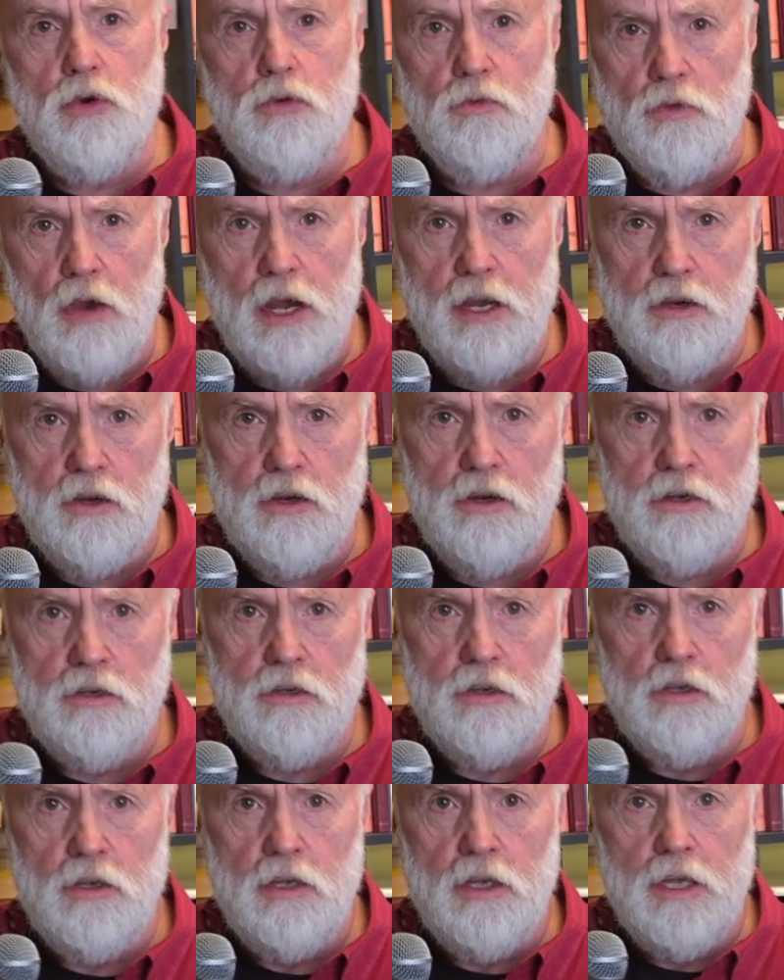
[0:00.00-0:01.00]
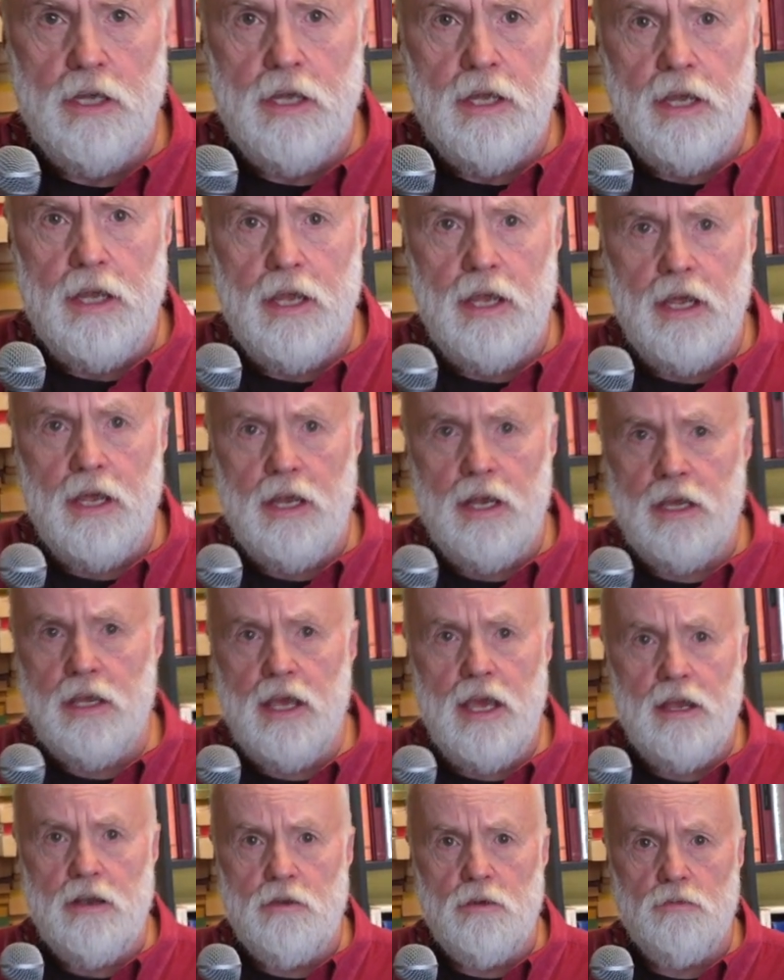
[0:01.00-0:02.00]
Moonraker. And
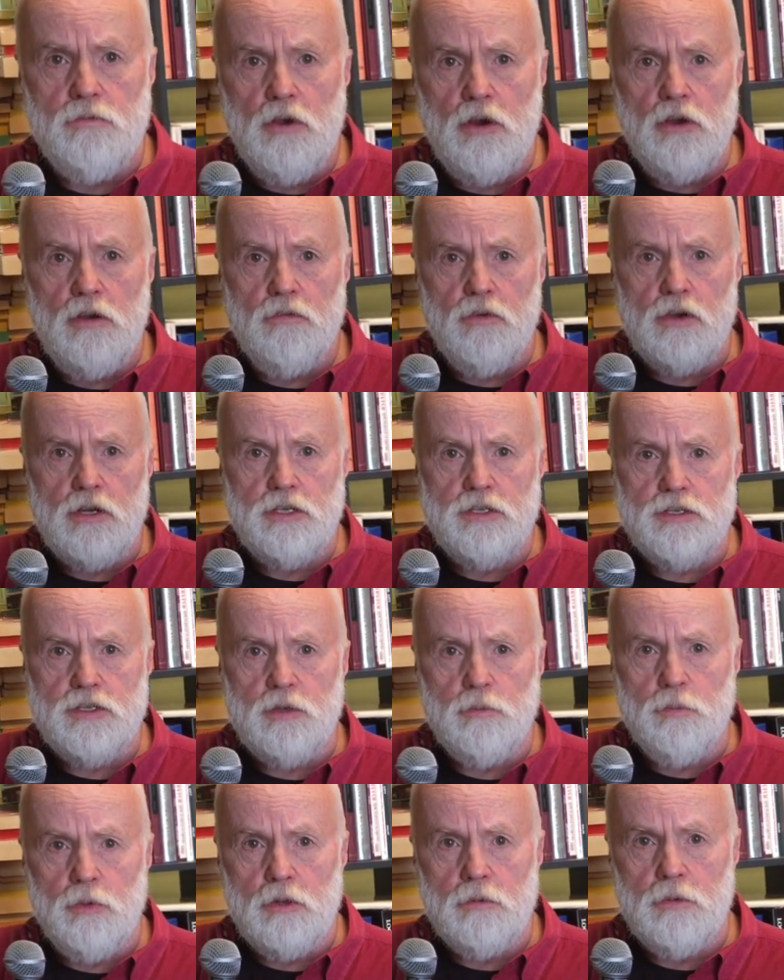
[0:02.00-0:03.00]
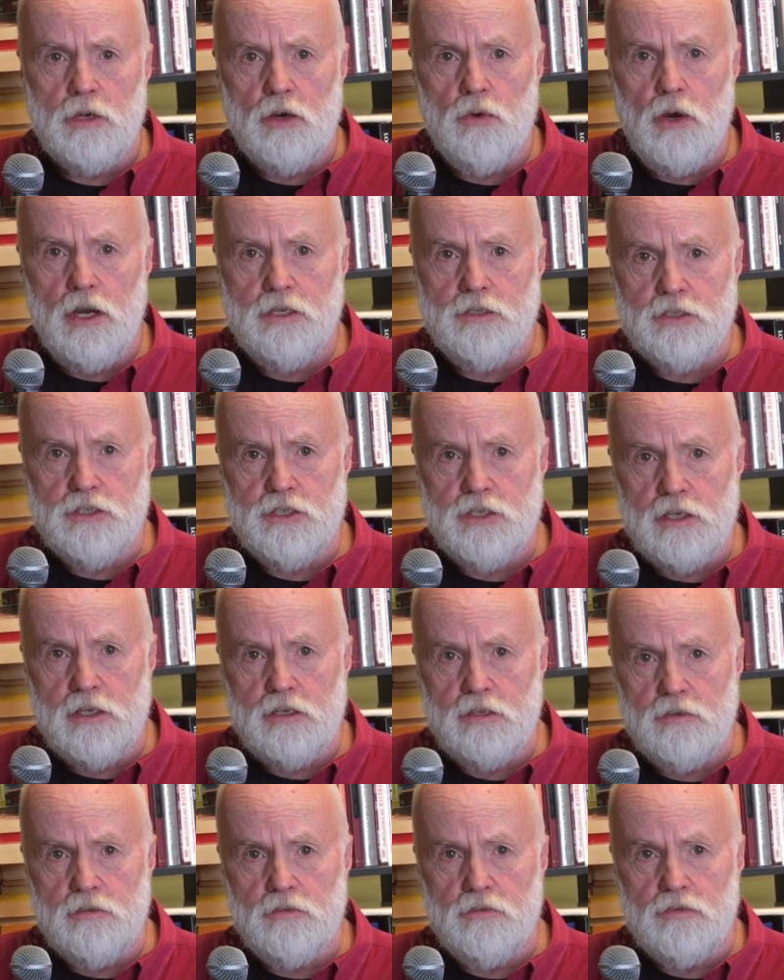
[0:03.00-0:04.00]
again, a very, very simple but quite
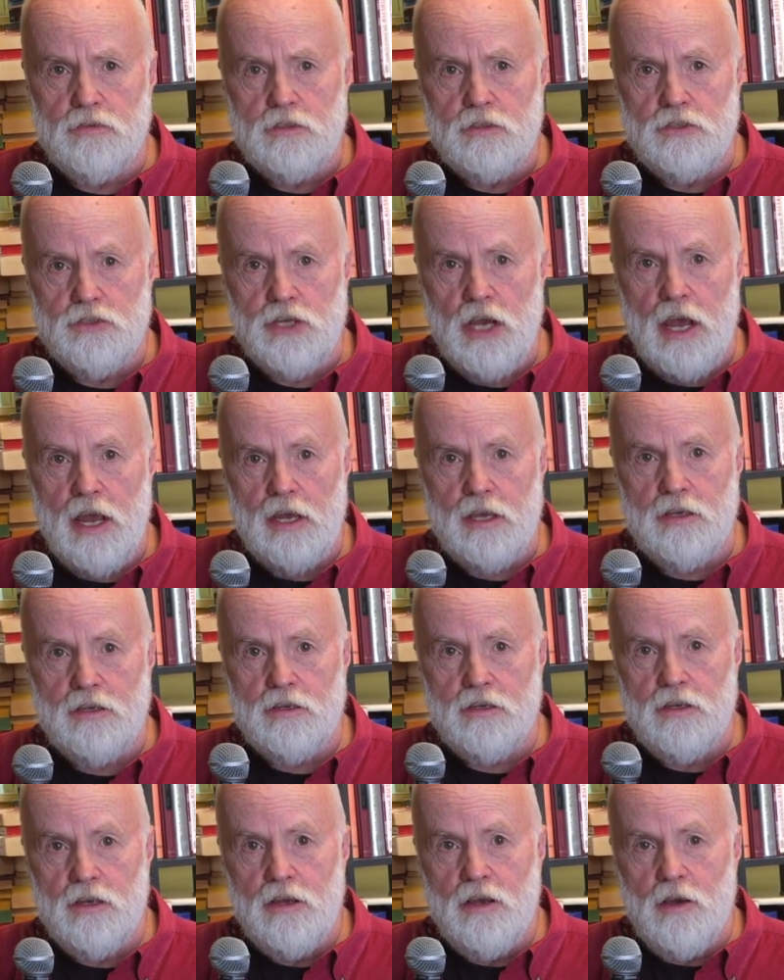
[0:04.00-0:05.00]
distinctive jacket.